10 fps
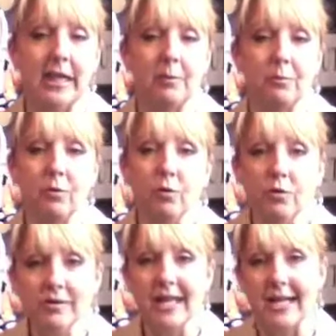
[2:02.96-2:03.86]
It
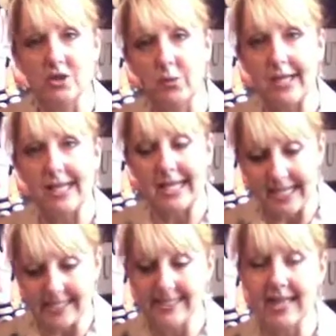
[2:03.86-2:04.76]
pulls that tweet
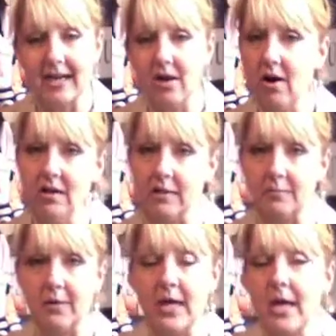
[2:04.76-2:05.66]
into that column.
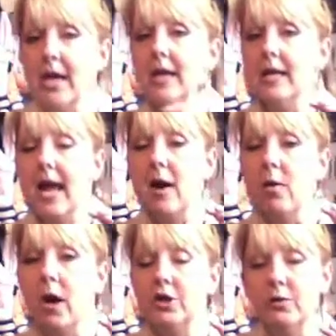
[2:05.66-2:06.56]

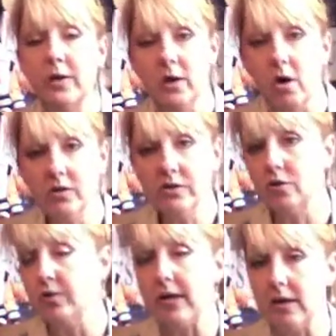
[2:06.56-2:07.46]
Now, you can also
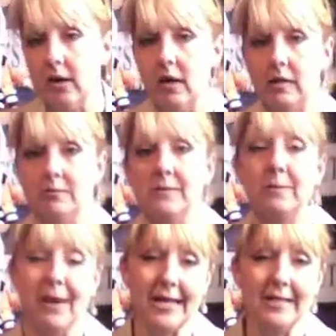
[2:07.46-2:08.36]
create columns
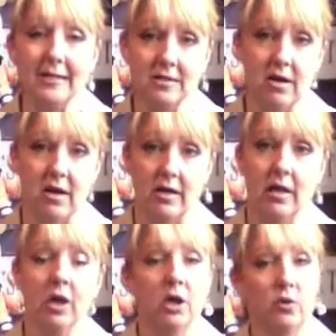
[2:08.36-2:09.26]
based on
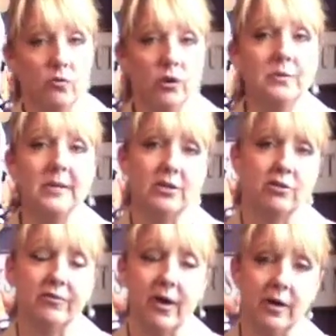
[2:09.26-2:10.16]
groups that you're
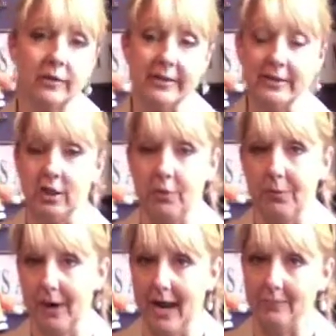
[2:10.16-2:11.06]
following. So
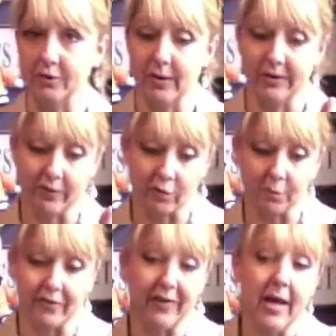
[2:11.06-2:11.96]
perhaps you have a group
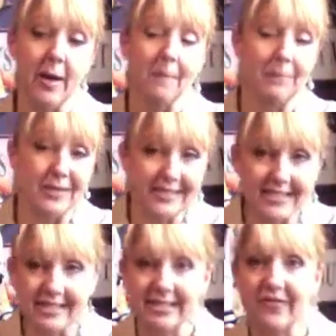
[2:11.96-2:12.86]
of
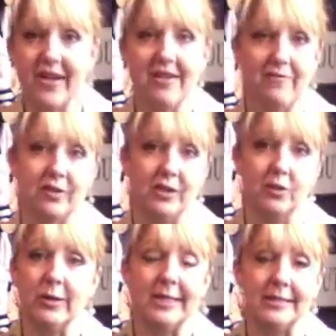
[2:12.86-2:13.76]
business favorite
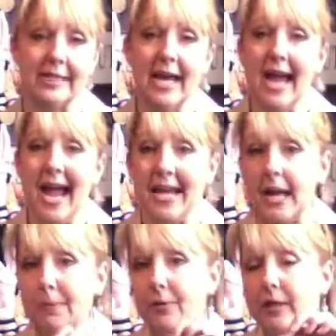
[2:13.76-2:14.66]
tweets, and I
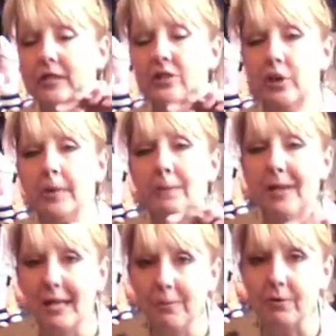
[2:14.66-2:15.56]
put certain
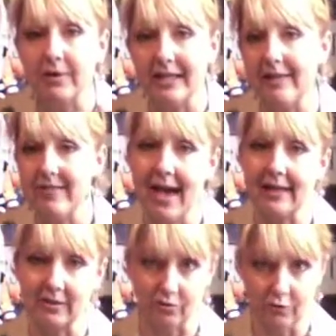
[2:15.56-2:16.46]
people in
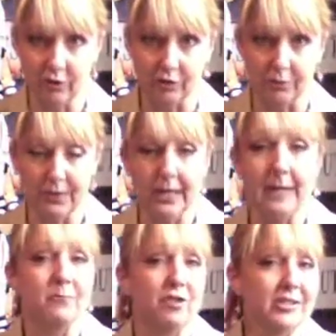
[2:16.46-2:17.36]
that group,
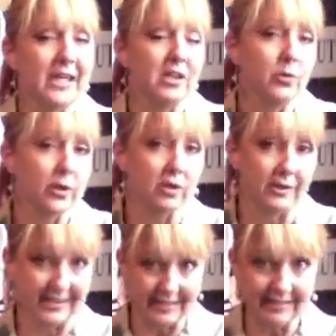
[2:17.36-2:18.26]
just like Twitter
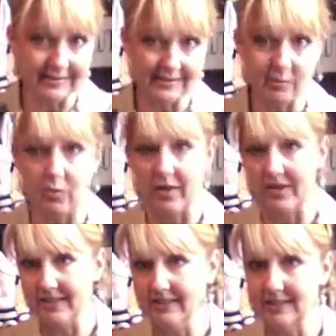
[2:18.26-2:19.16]
lists. Well,
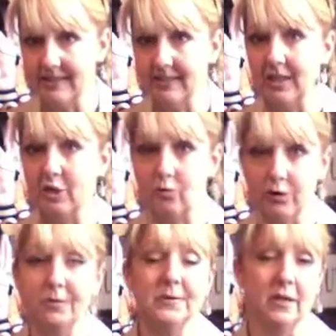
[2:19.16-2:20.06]
this is
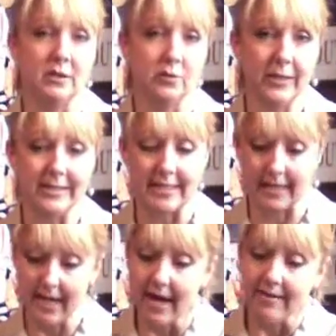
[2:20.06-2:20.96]
groups on TweetDeck
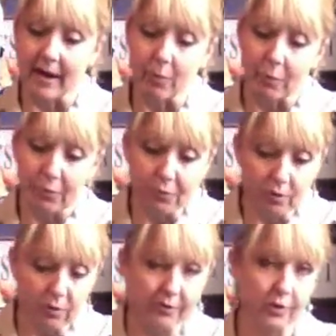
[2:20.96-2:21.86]
that will
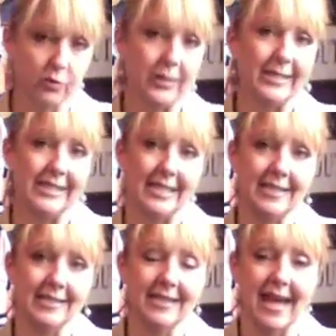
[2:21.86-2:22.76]
pull their tweets
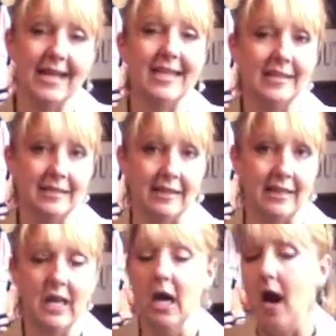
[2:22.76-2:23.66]
into that inlet.
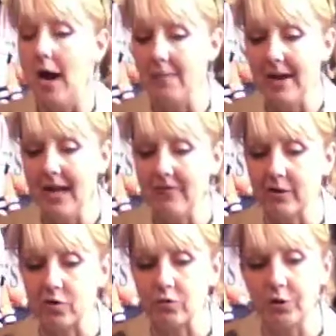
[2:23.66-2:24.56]
I might have a
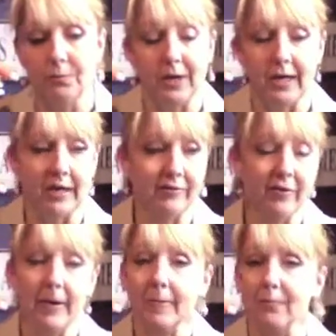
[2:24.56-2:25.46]
group of
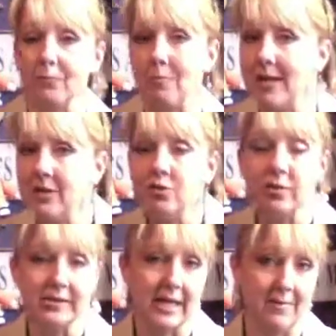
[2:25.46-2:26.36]

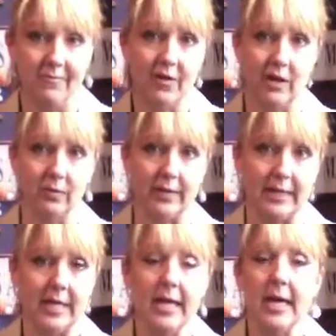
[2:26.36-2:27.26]
mentors that I'm following
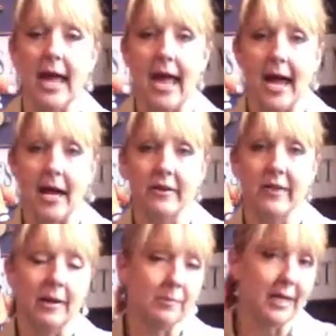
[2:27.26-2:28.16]
and that
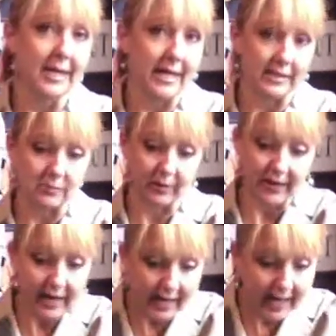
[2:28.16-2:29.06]
I'm connected with,
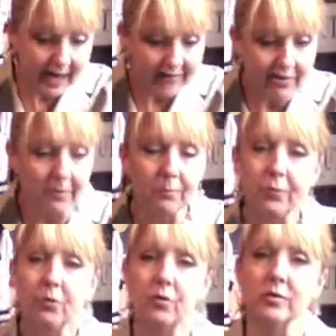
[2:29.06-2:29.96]
and I have them
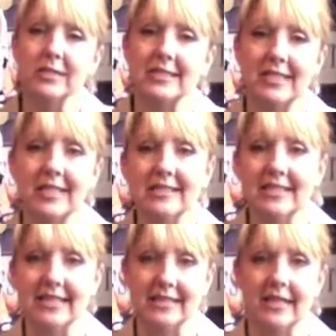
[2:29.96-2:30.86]
pulled into this
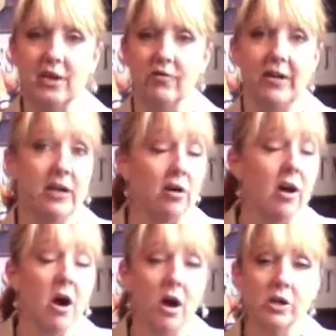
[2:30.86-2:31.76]
inlet over here.
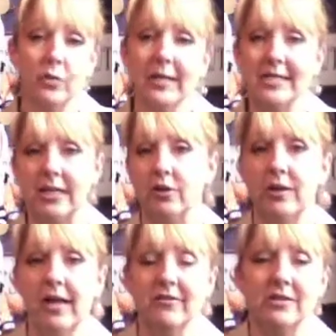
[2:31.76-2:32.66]
On TweetDeck, you
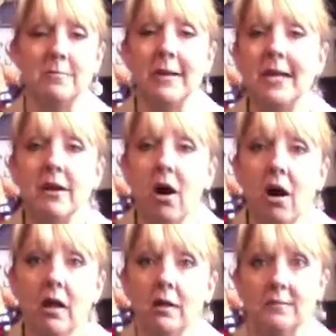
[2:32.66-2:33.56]
can have as many
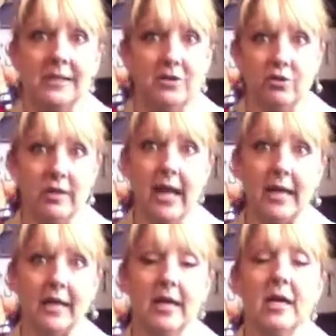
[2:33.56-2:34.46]
columns as you'd
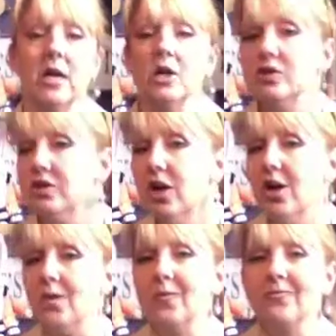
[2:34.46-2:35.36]
like.
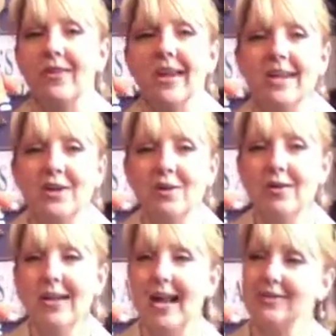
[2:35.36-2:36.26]
So you
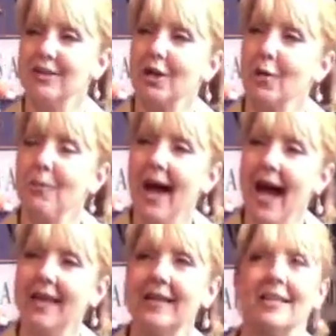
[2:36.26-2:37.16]
can actually go
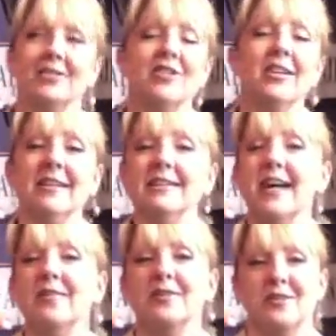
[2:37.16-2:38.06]
paddling gently
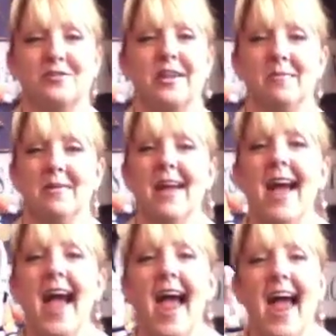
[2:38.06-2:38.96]
down the stream,
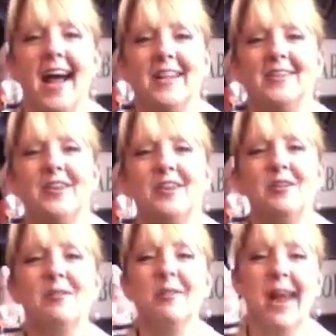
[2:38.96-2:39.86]
and
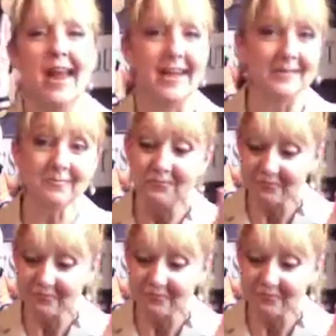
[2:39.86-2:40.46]
you can